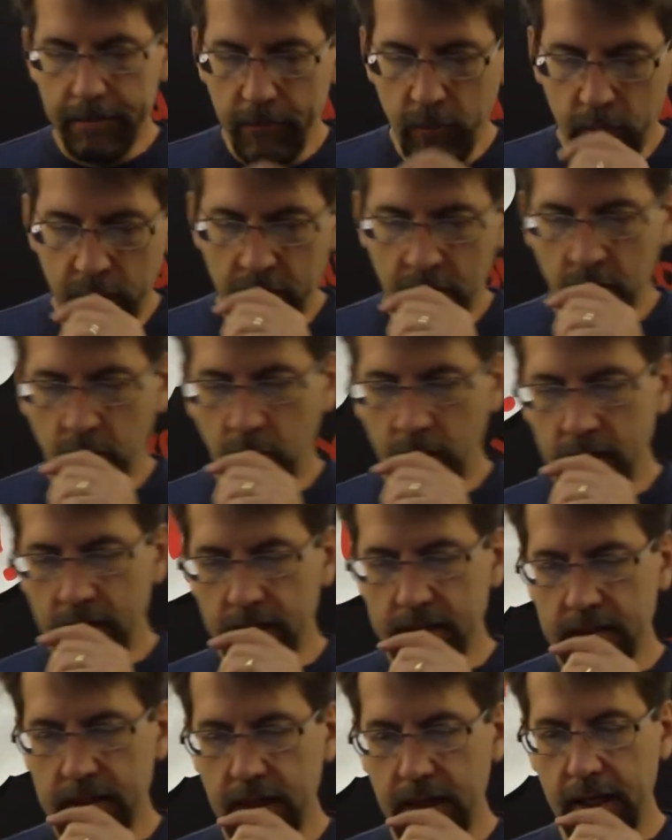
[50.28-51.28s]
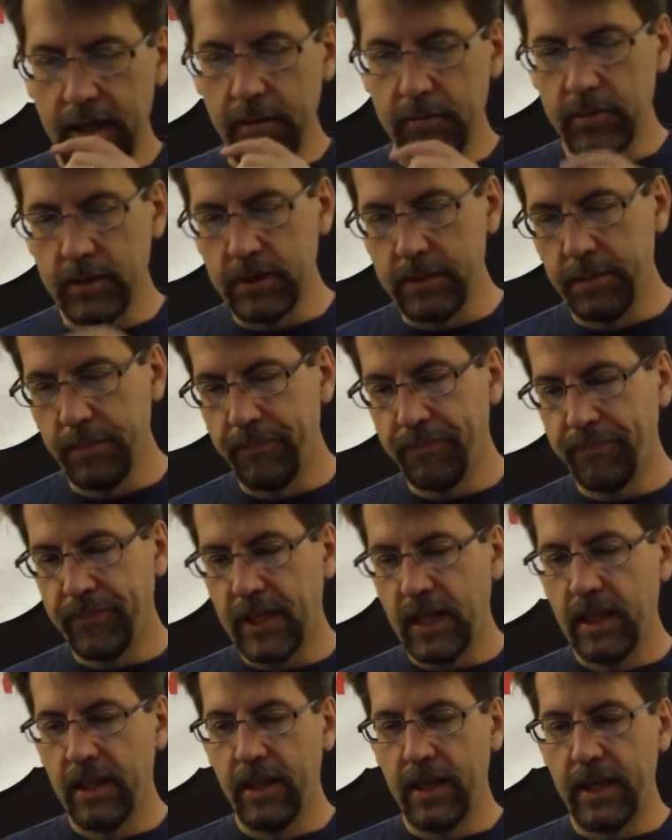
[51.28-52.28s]
You know, one of the times
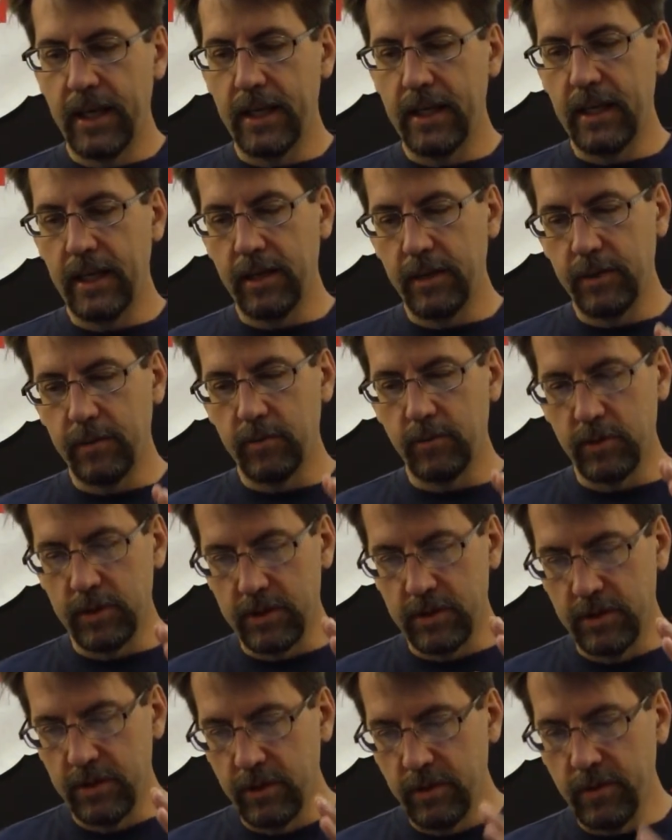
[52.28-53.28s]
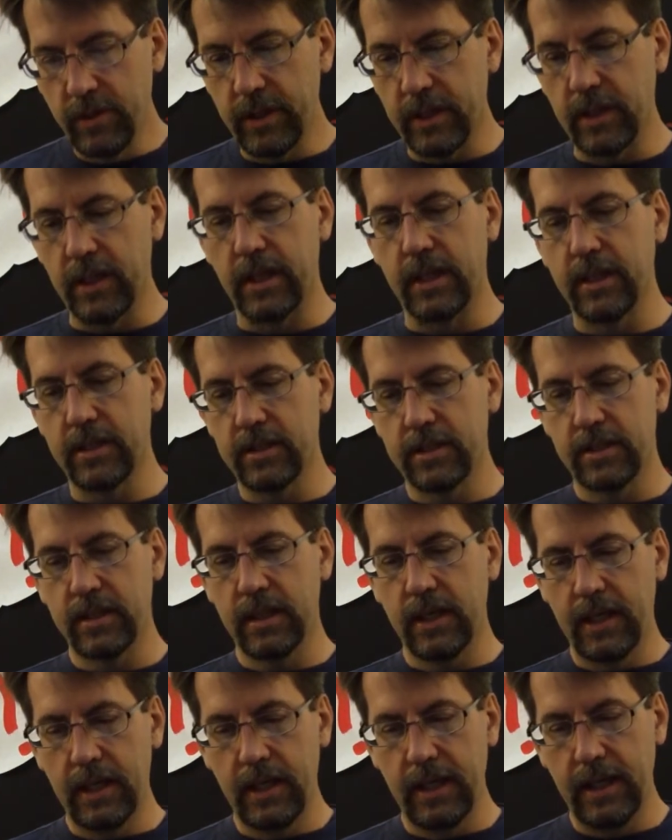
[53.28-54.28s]
that he was doing this,
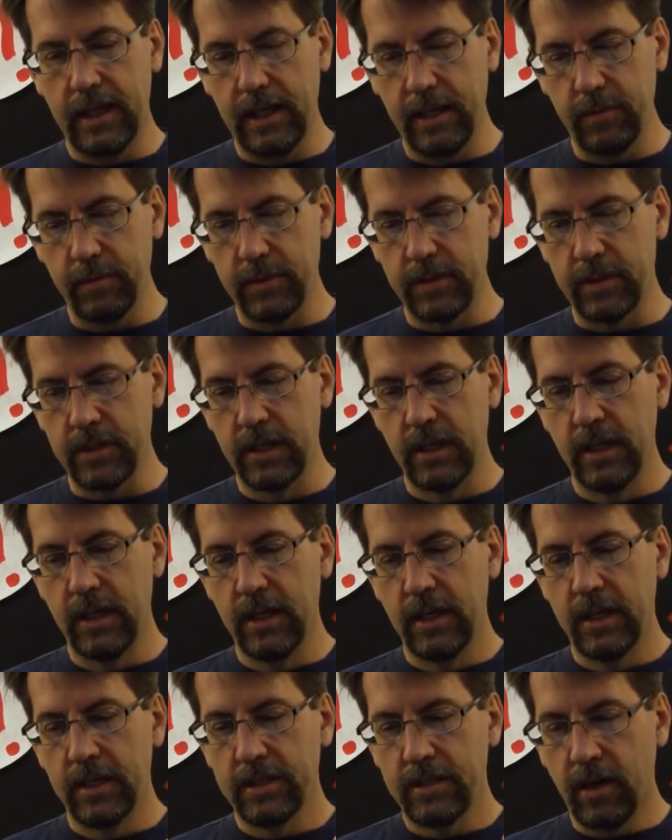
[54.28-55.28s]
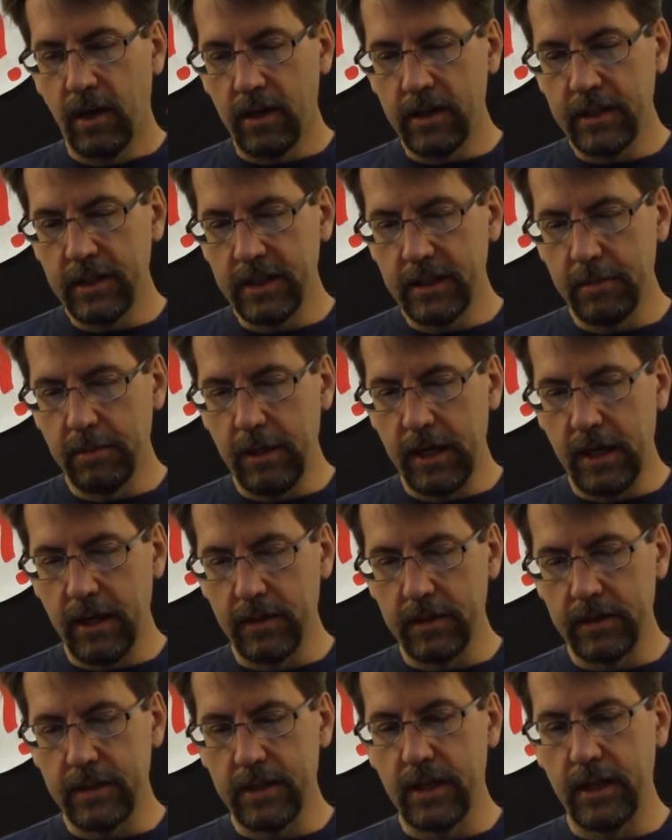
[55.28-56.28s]
he was talking
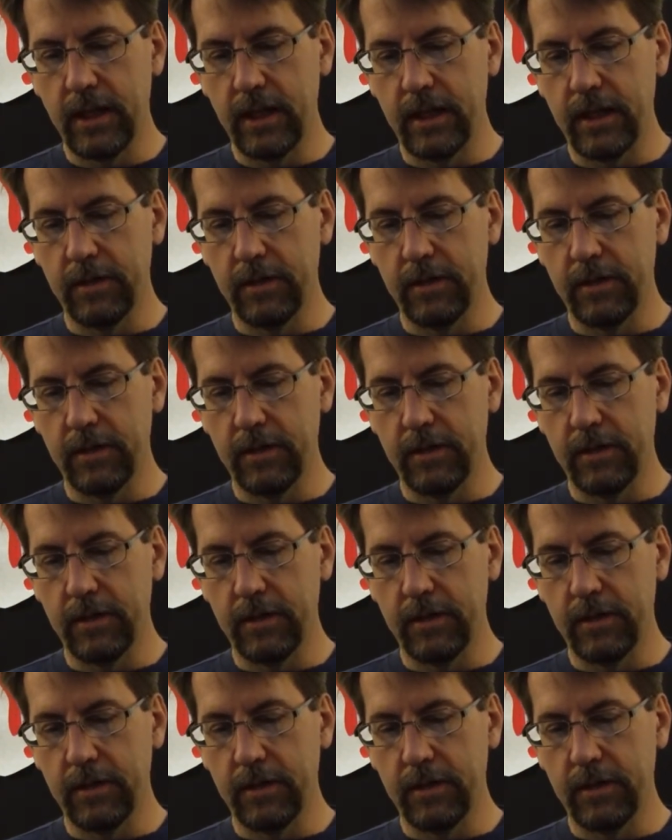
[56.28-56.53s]
about